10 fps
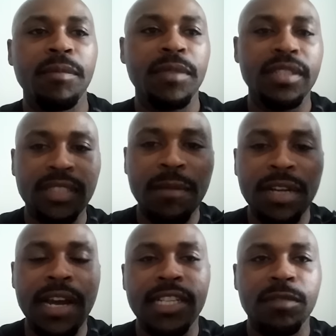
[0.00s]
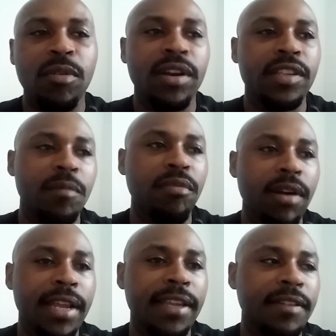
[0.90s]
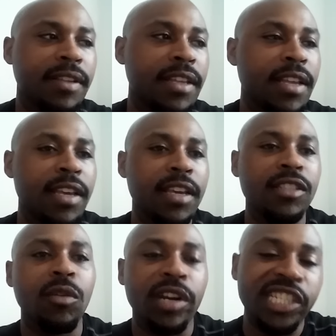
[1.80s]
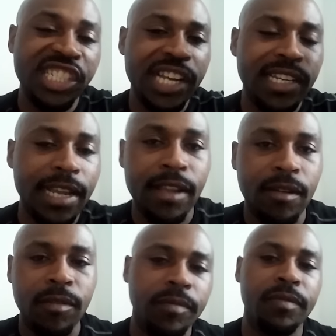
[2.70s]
the subconscious part of your brain is going to shut down.